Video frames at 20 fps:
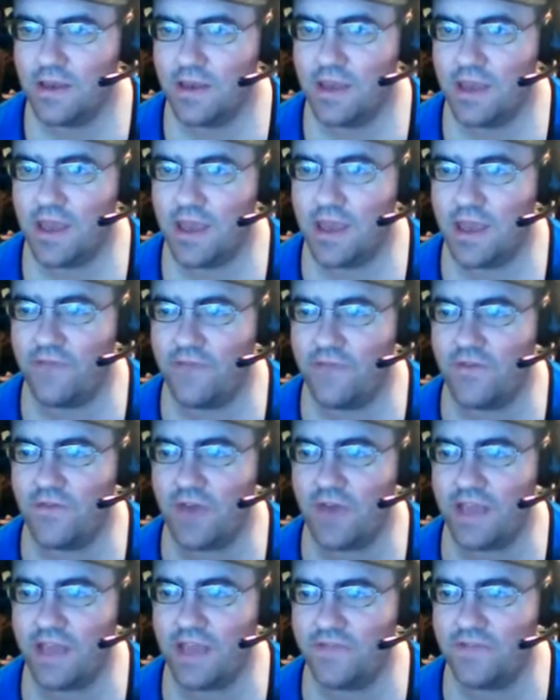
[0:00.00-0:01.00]
If
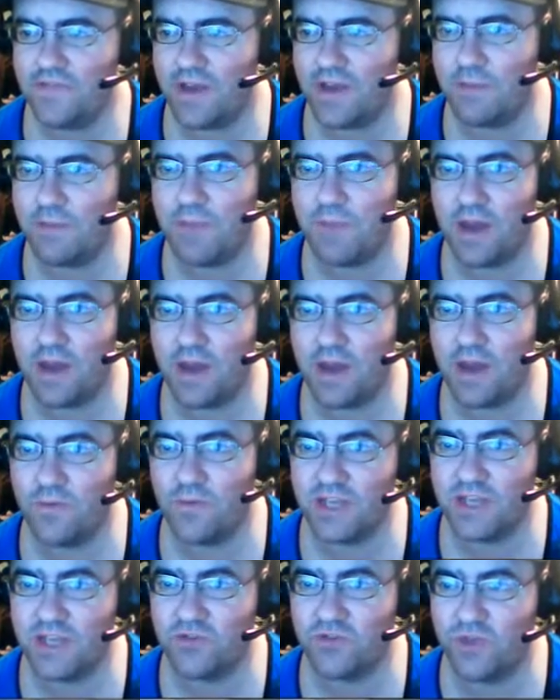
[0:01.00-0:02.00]
you guys find a better
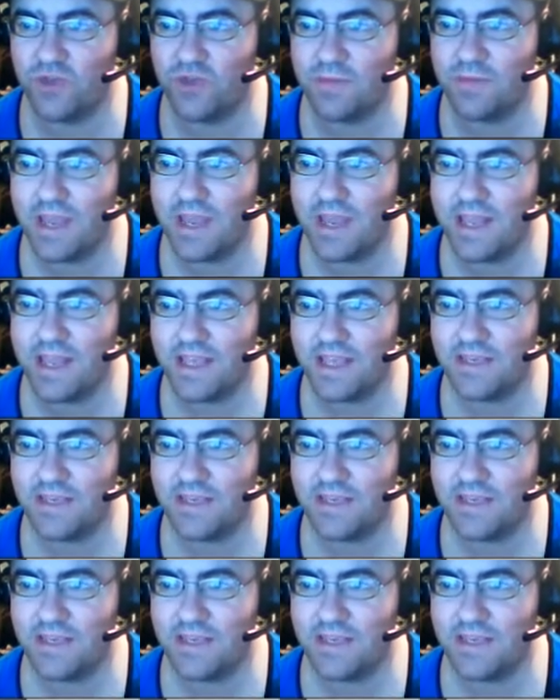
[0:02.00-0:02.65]
way to streamline